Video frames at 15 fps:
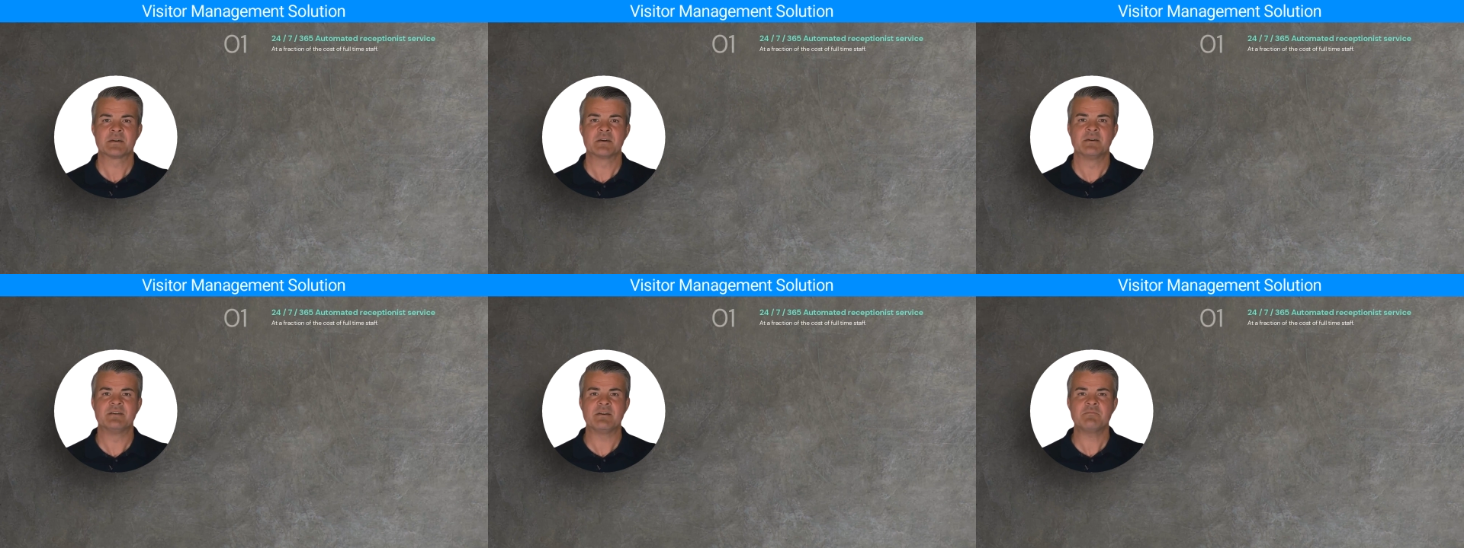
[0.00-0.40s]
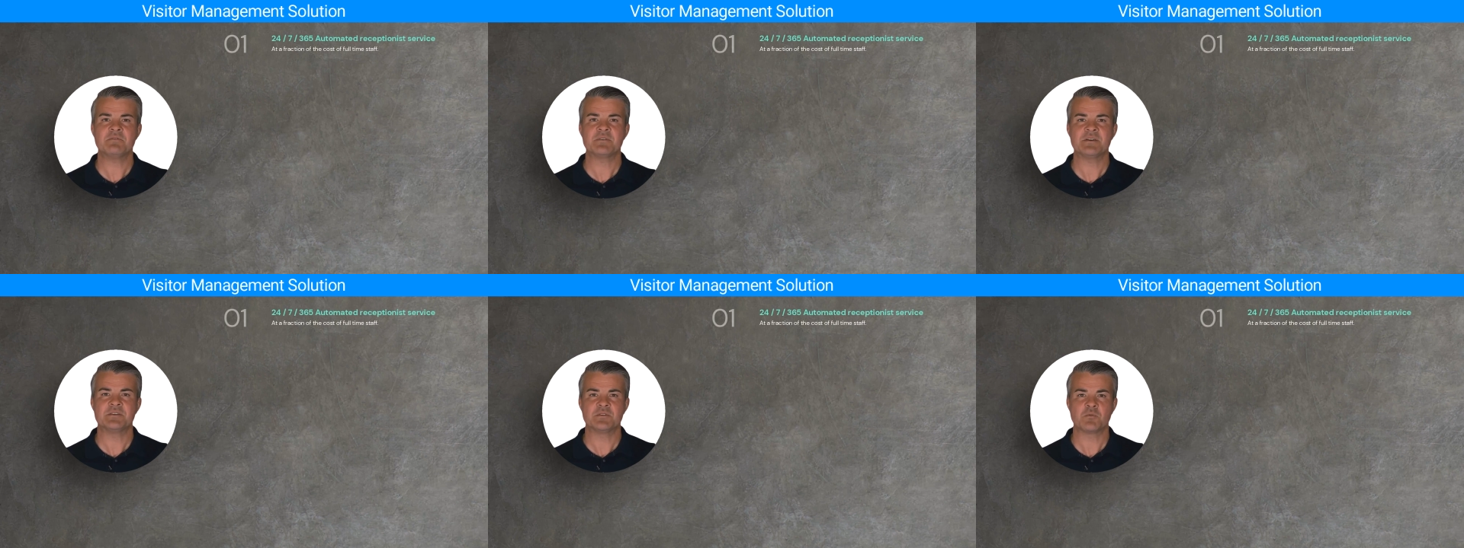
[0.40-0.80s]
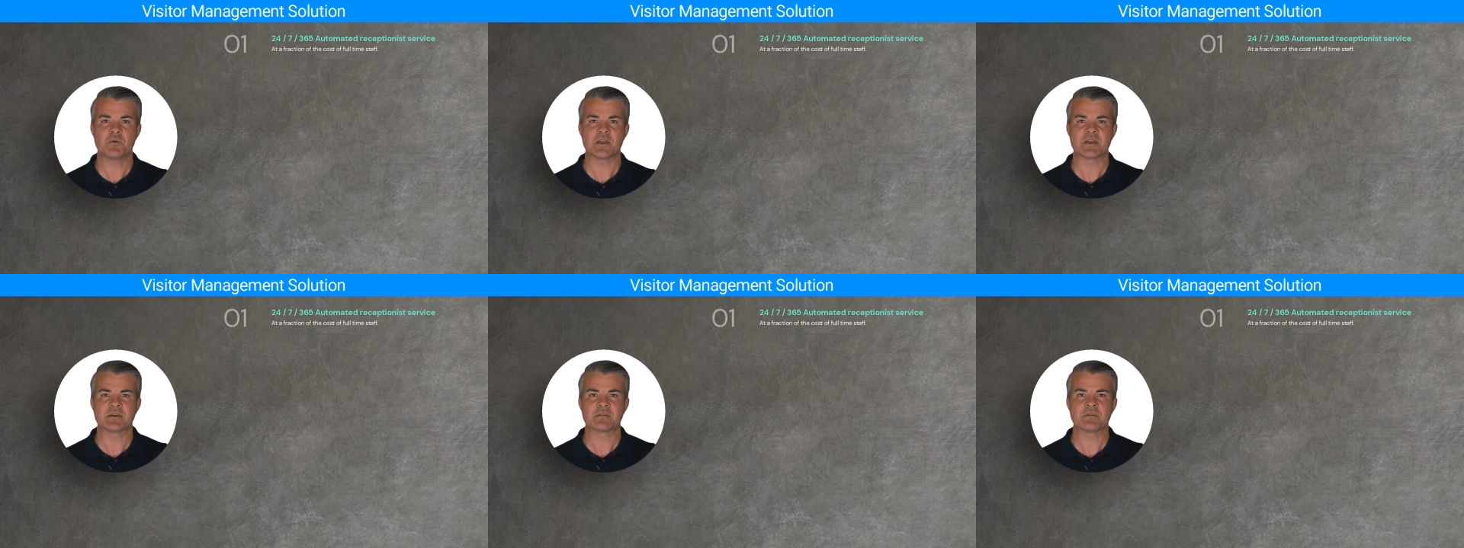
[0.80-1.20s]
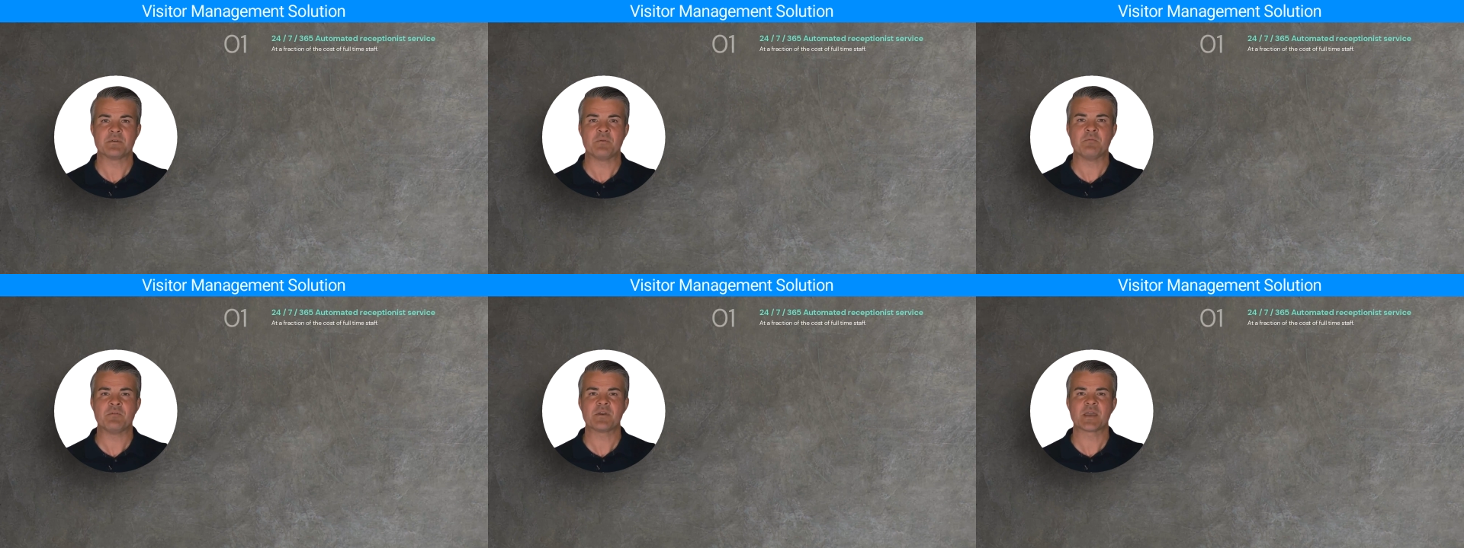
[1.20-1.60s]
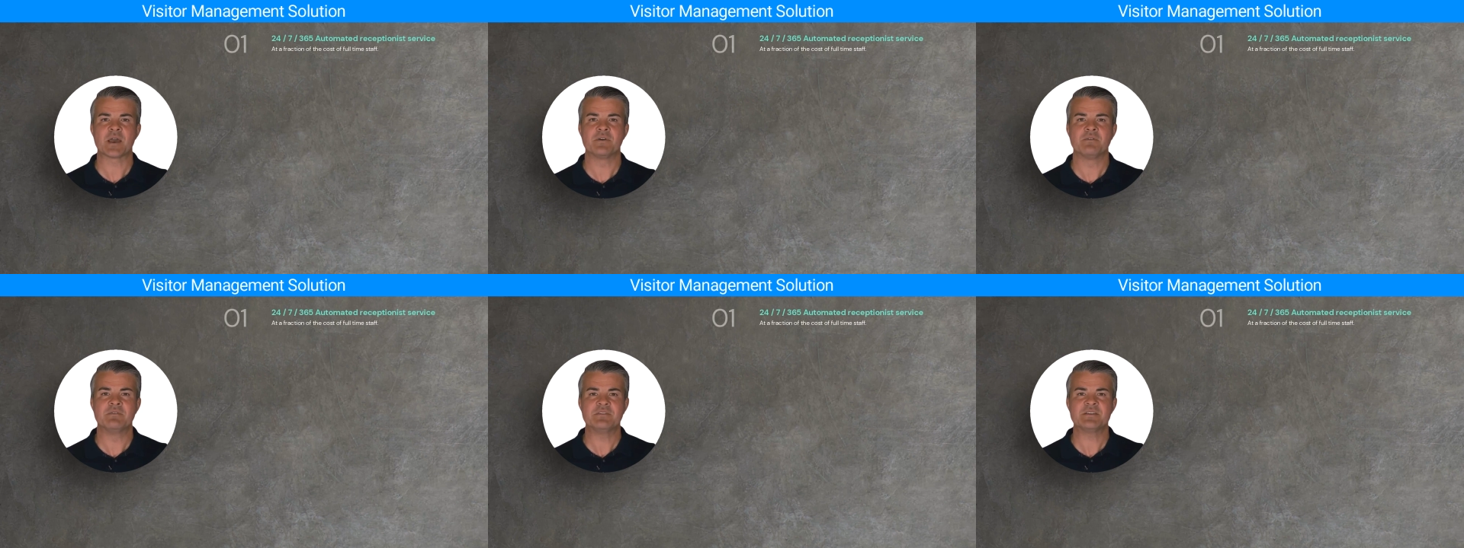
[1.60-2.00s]
7 days a week,
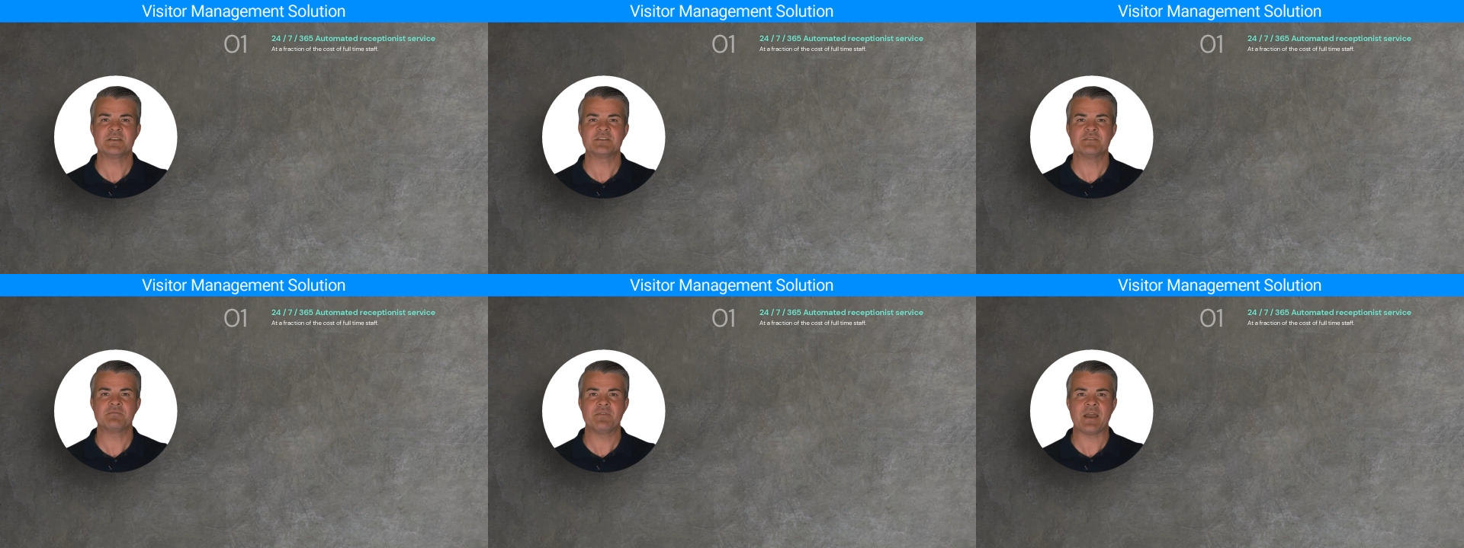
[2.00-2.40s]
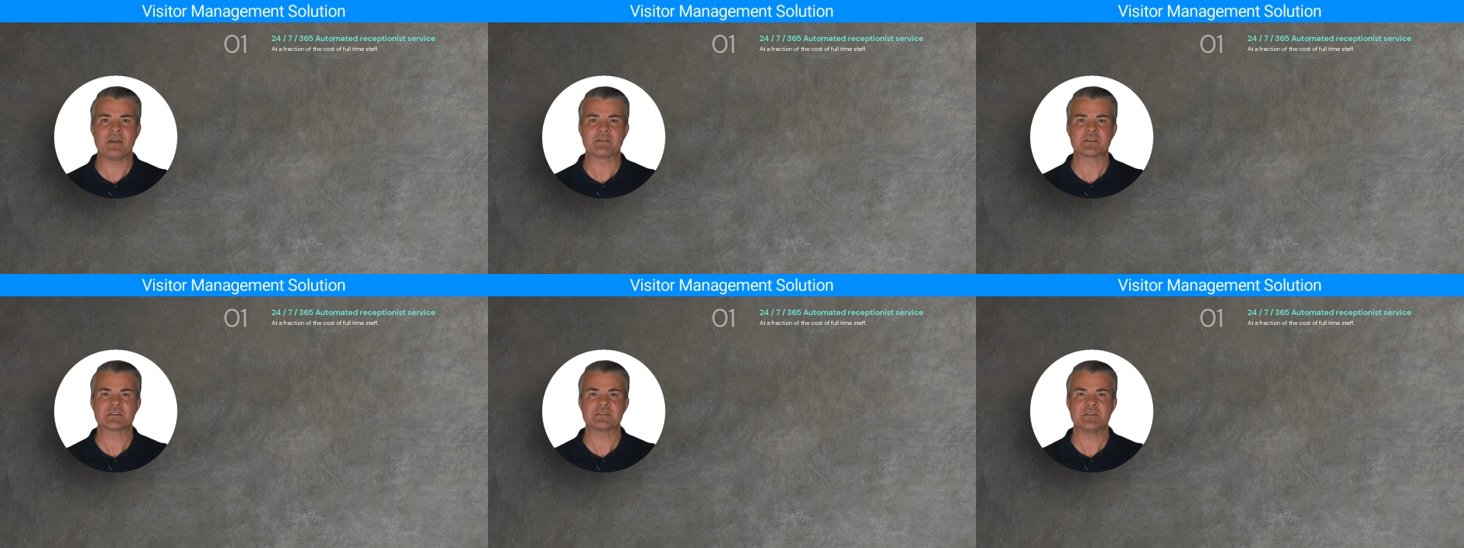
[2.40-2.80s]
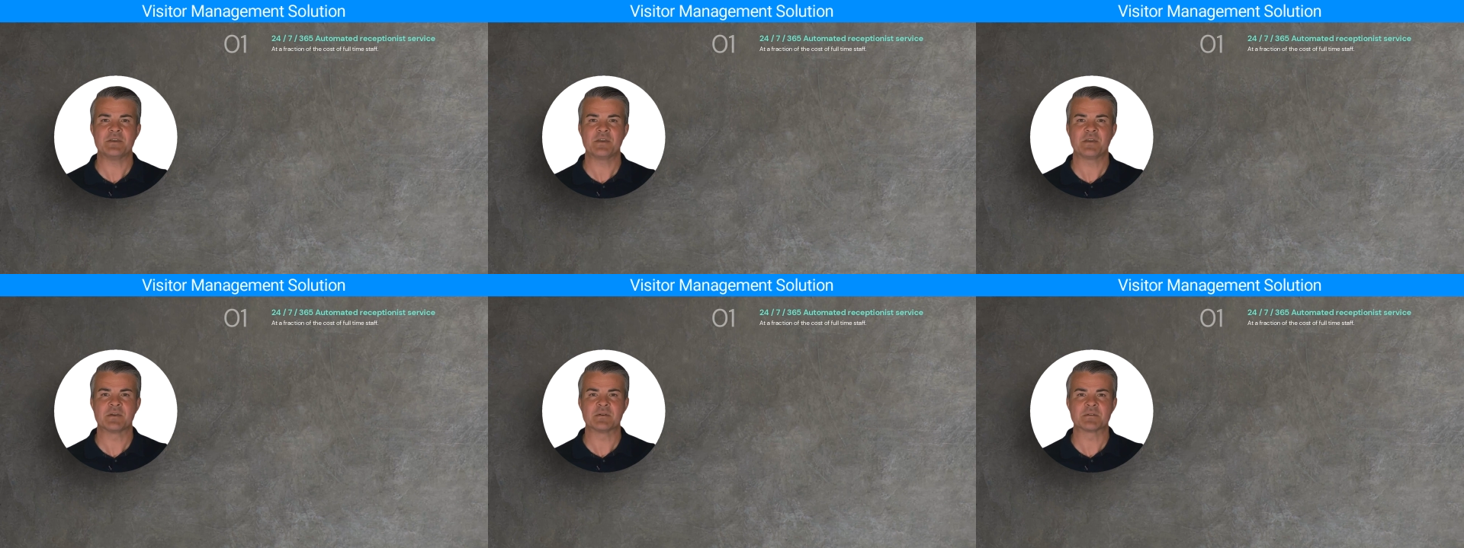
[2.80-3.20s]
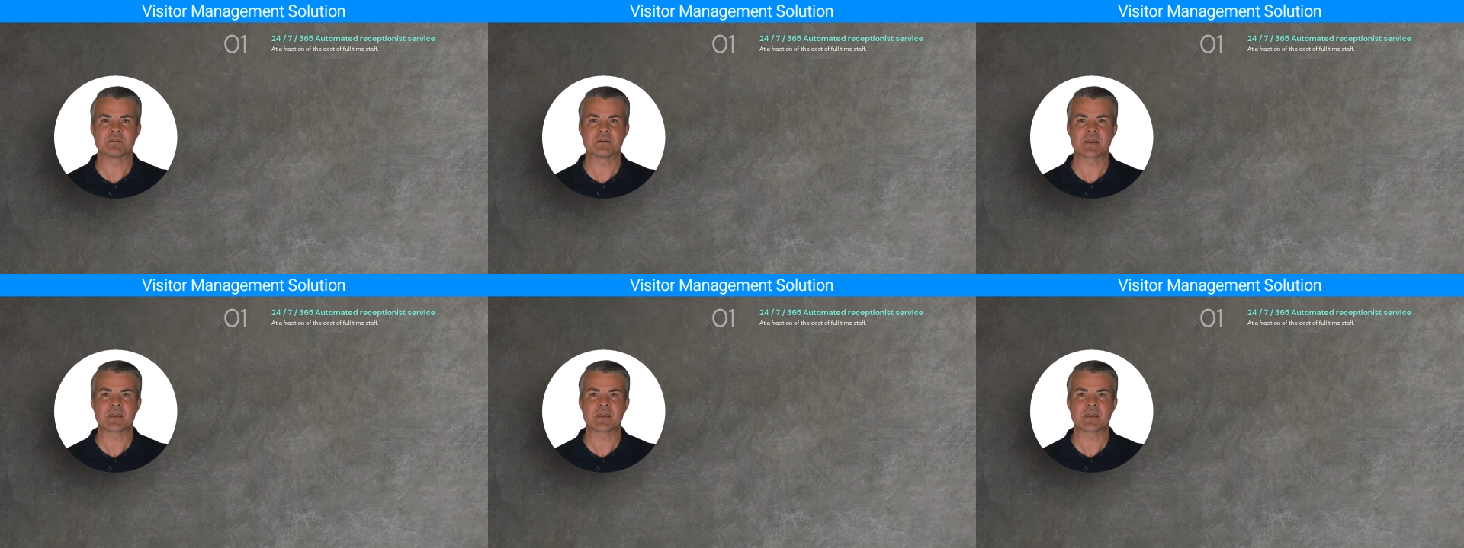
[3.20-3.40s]
365 days a year,